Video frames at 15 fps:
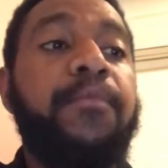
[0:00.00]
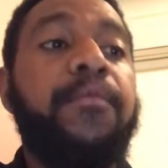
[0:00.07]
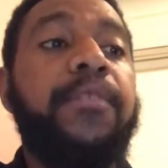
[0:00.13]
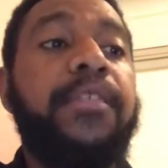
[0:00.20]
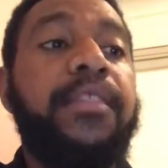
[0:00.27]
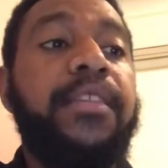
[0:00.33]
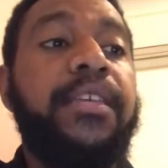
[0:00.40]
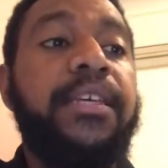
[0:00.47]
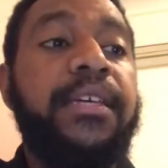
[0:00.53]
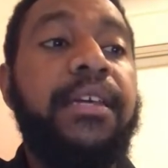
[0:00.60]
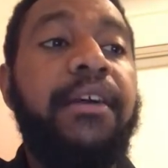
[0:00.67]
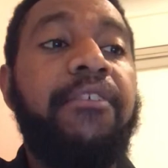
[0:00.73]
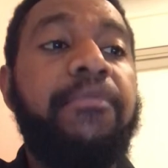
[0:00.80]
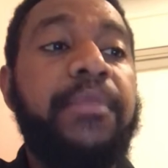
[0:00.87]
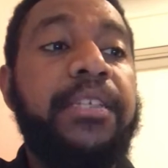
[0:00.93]
with the
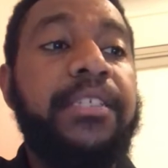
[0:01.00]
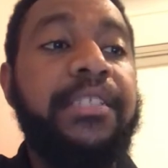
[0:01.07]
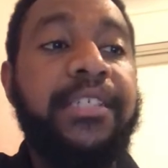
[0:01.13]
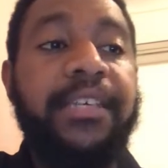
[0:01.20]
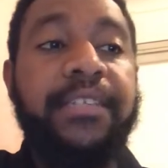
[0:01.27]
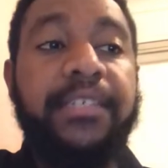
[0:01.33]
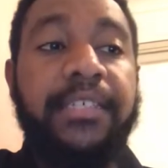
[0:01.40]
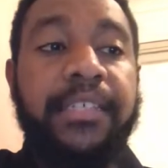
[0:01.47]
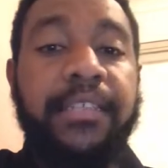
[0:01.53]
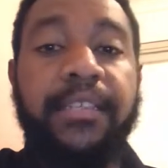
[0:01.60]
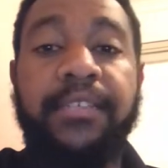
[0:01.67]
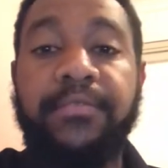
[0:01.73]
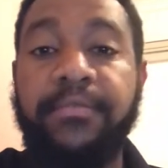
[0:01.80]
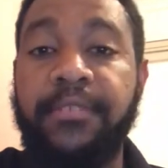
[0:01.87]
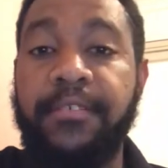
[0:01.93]
government stating
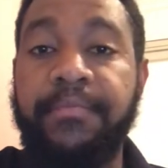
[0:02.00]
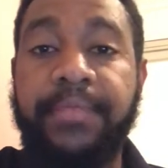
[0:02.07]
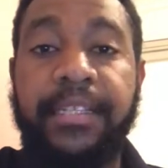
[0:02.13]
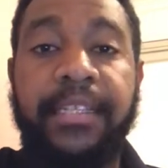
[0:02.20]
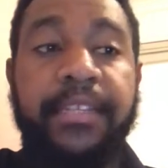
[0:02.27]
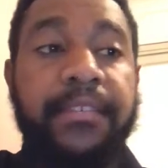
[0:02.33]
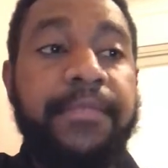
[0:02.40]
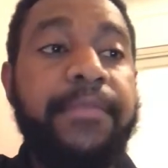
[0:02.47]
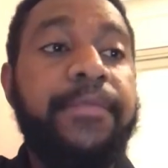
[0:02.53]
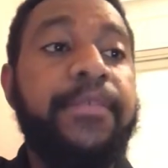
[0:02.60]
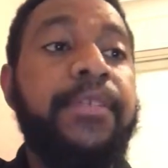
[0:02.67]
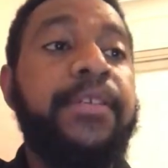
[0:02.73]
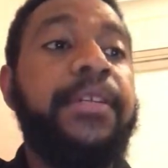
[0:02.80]
they do not believe